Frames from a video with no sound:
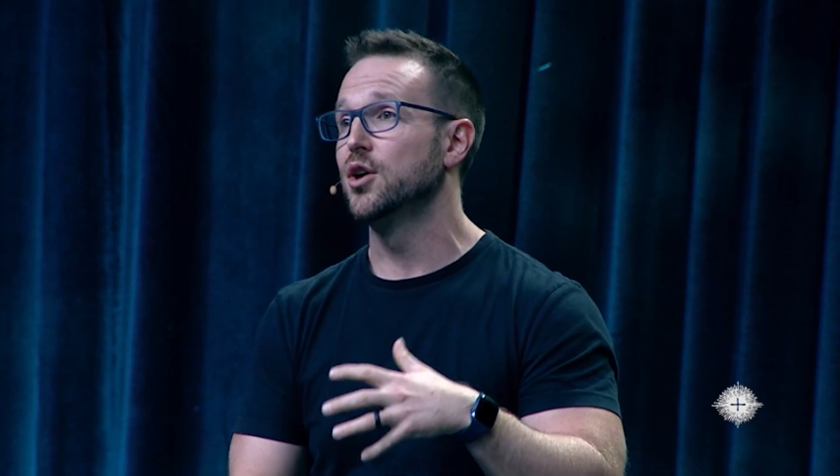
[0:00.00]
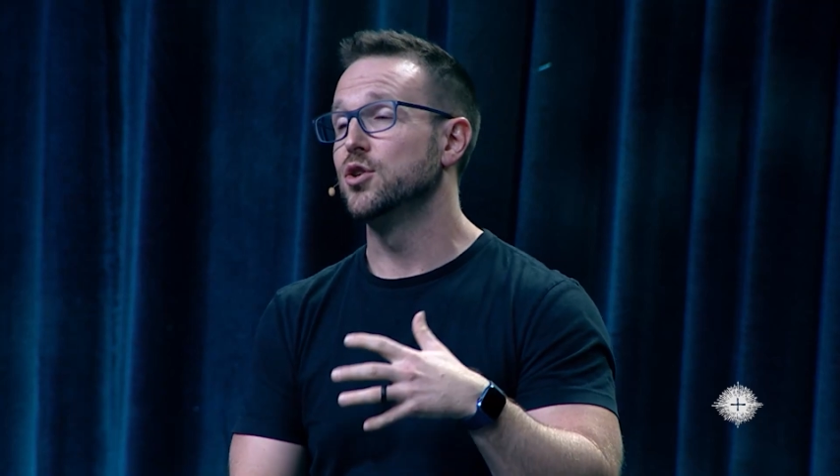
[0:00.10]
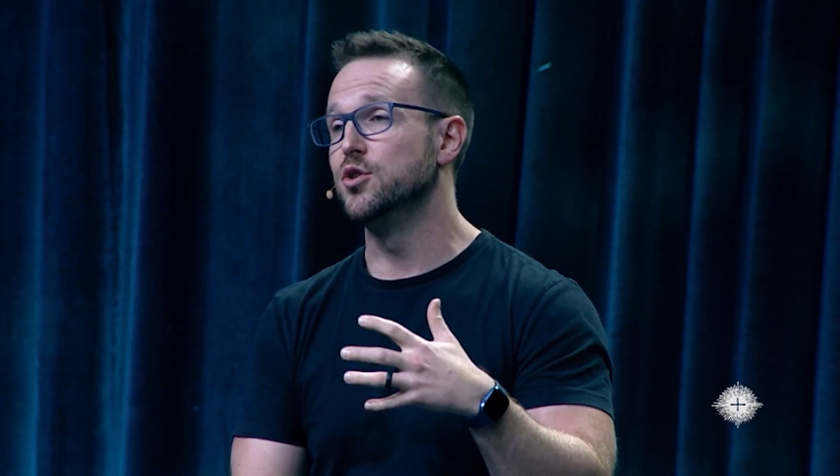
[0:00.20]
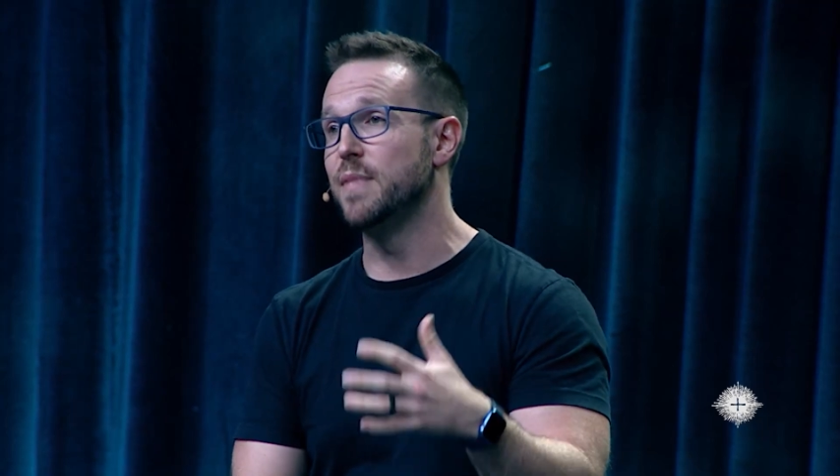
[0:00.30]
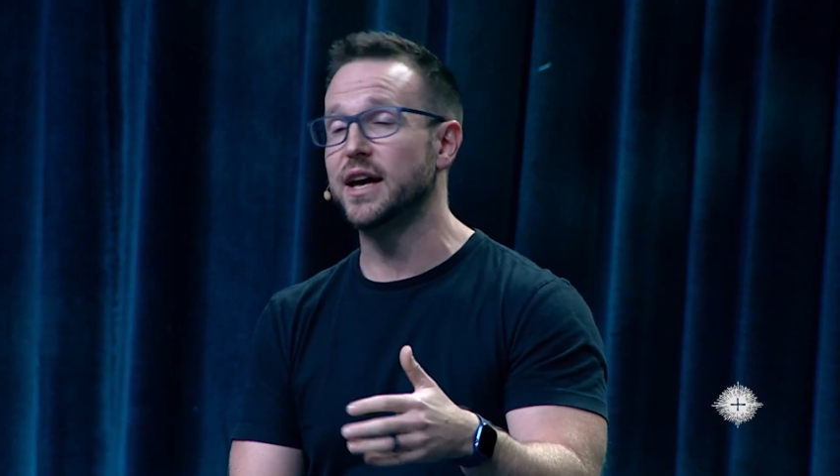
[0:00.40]

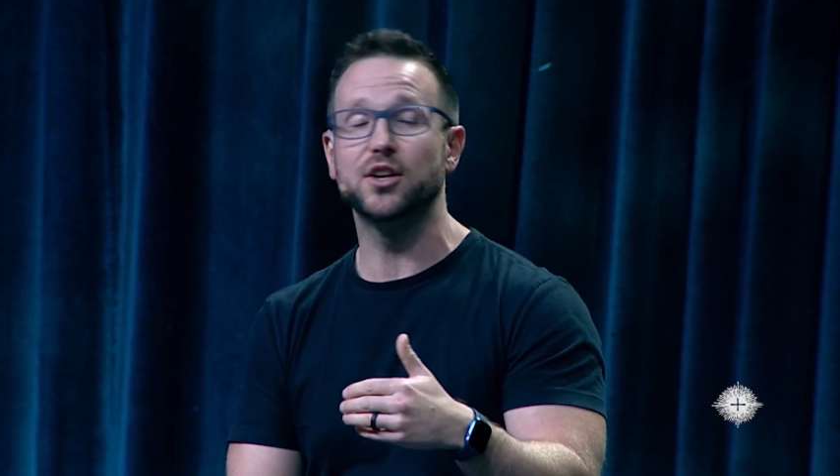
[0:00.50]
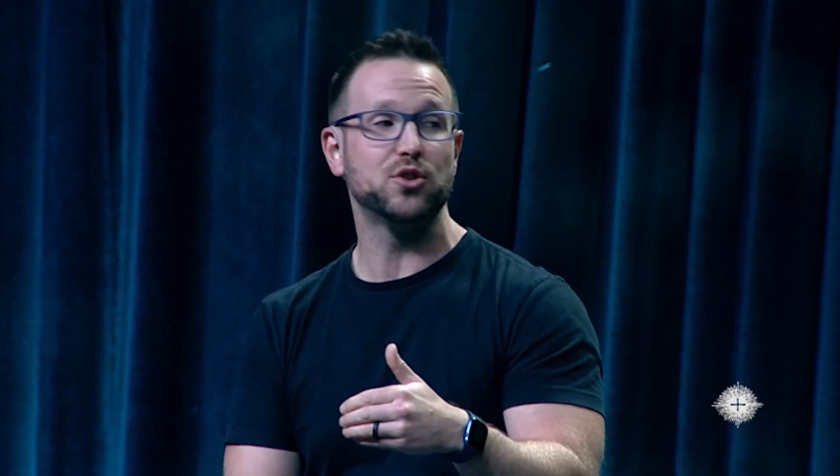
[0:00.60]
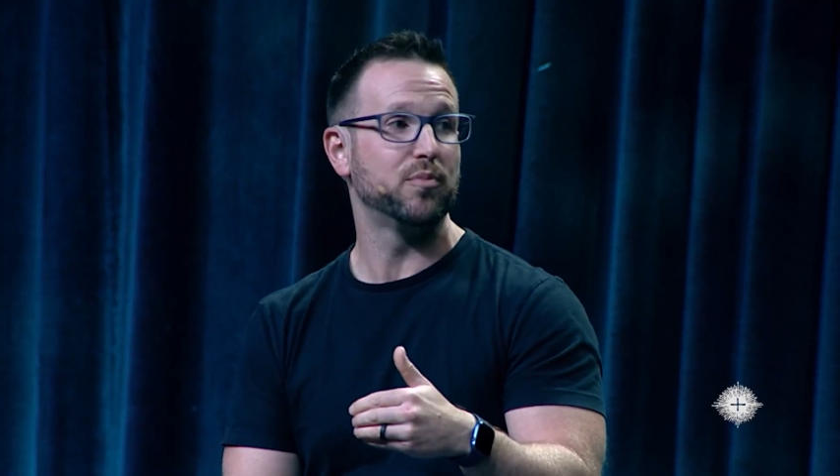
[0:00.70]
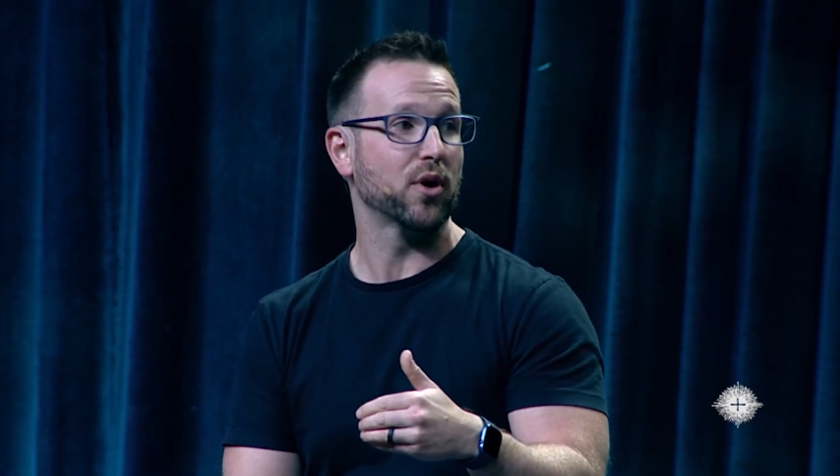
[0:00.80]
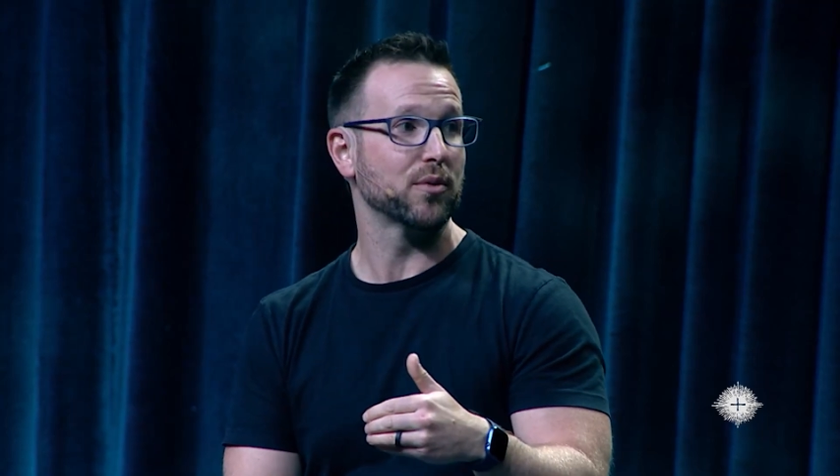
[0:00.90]
you may get to
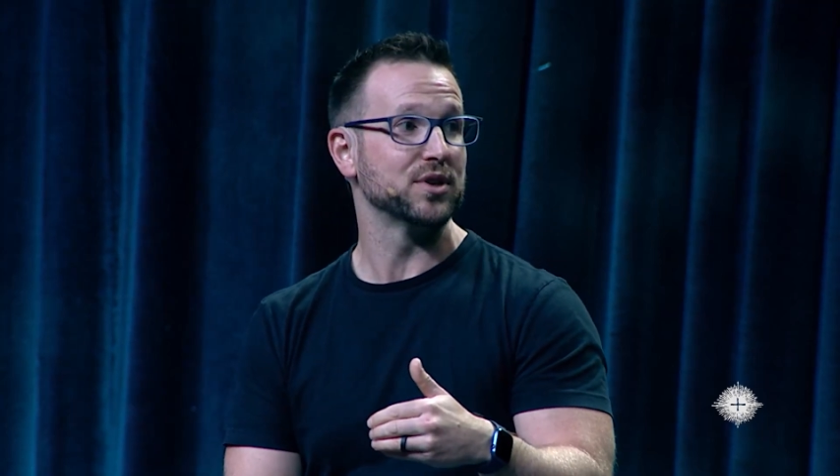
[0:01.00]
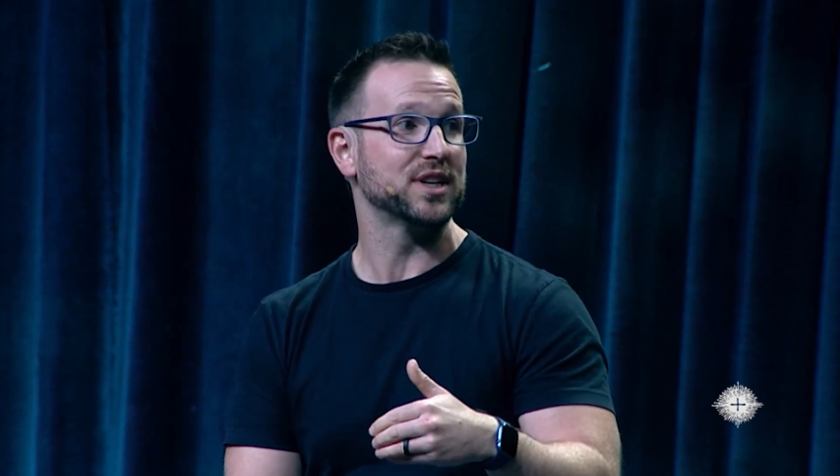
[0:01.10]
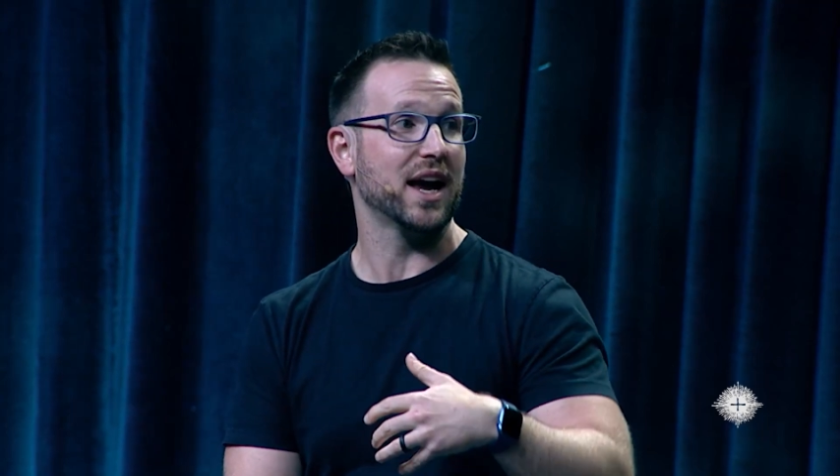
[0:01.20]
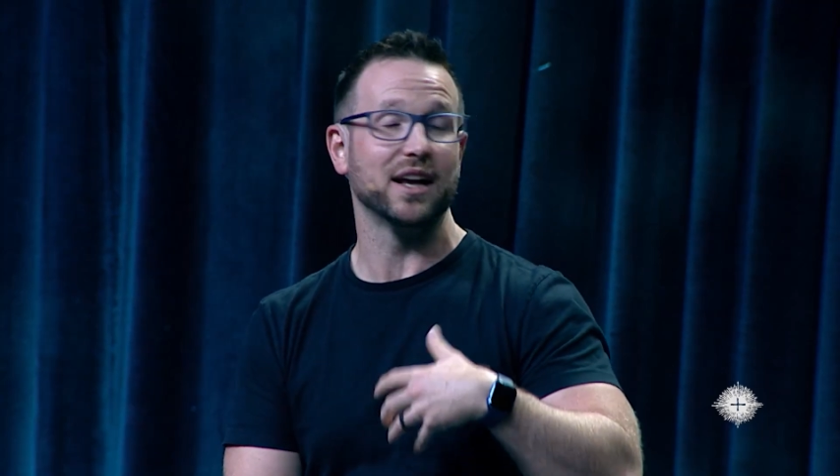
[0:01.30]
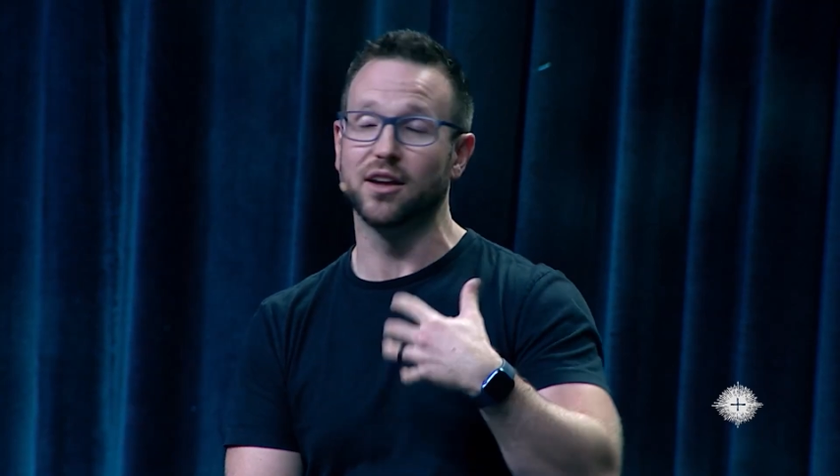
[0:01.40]
a point where you
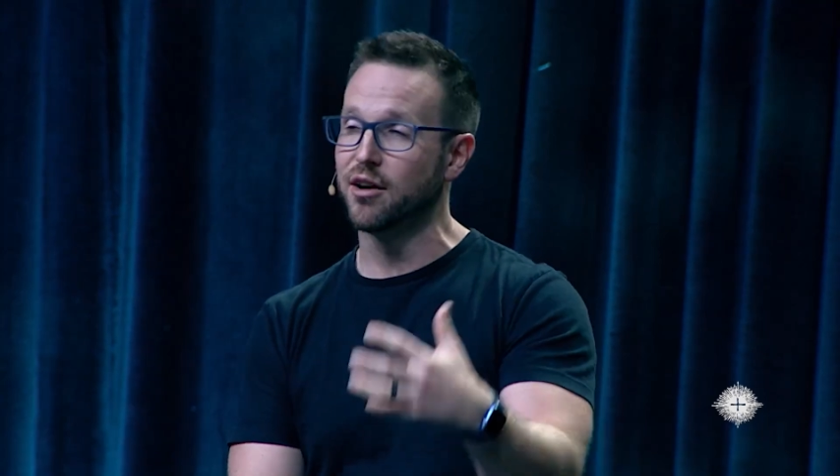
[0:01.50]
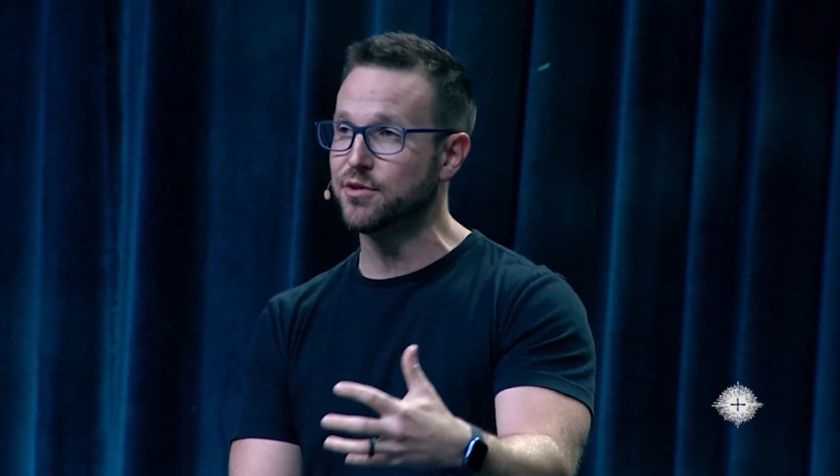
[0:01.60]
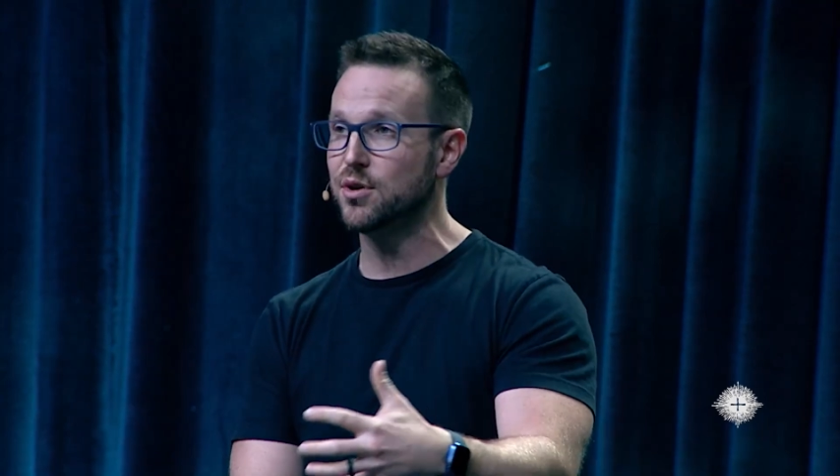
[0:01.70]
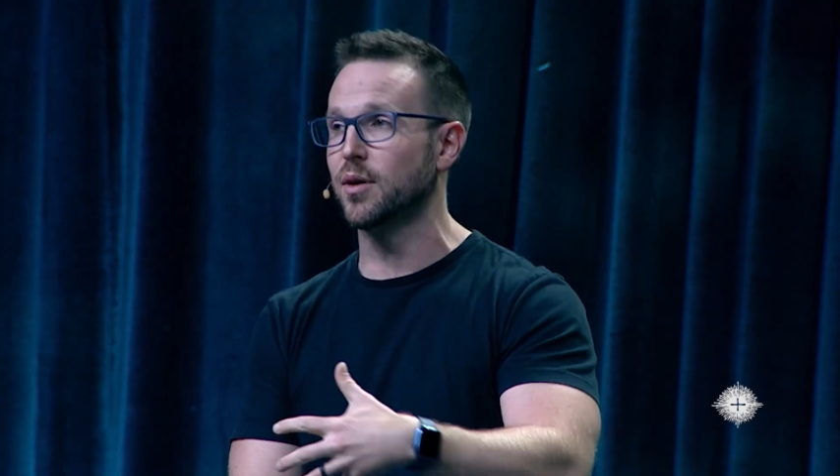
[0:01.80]
say, "I love you.